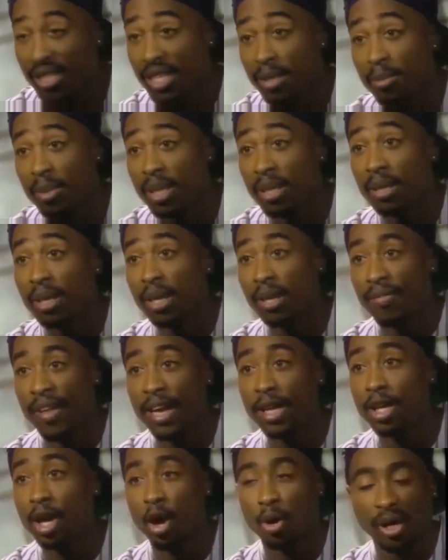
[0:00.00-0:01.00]
me, they
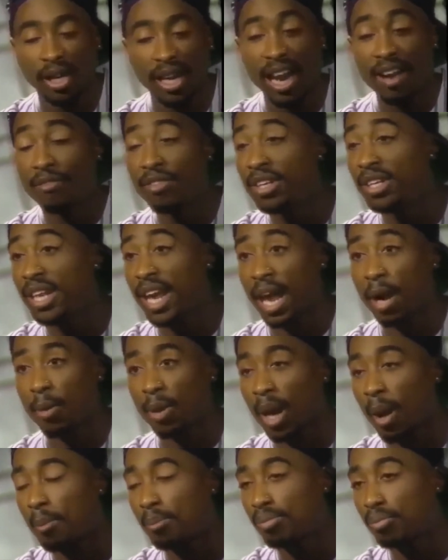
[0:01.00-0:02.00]
know that every day when
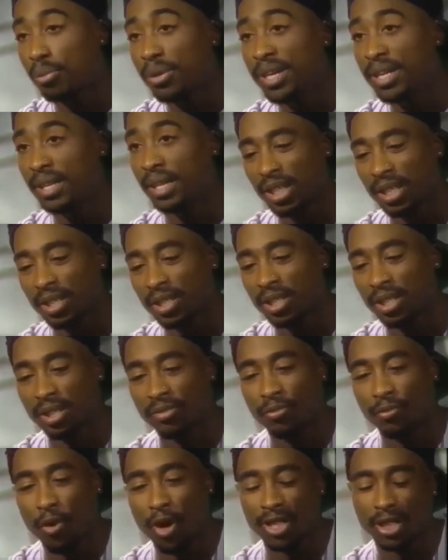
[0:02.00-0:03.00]
I'm breathing, it's
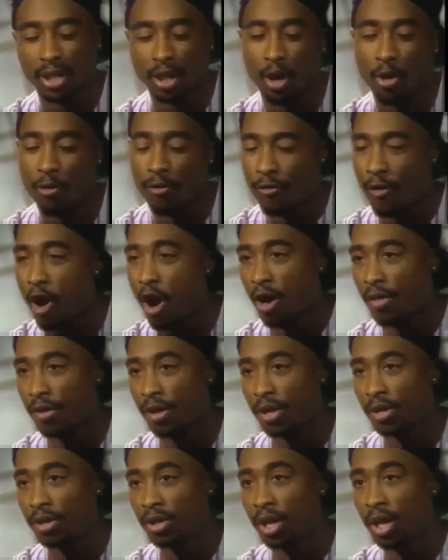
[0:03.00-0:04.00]
for us to go farther.
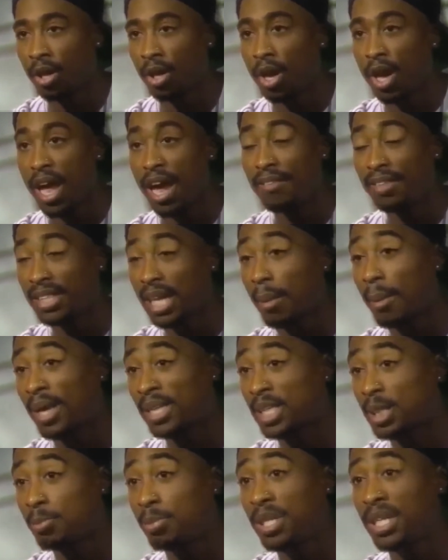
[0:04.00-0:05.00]
You know, every time I
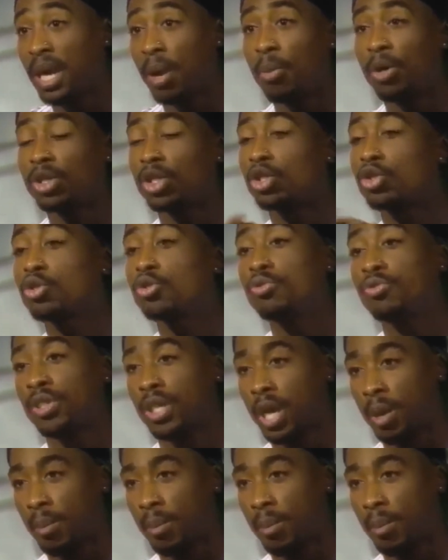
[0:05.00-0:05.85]
speak, I want the truth to come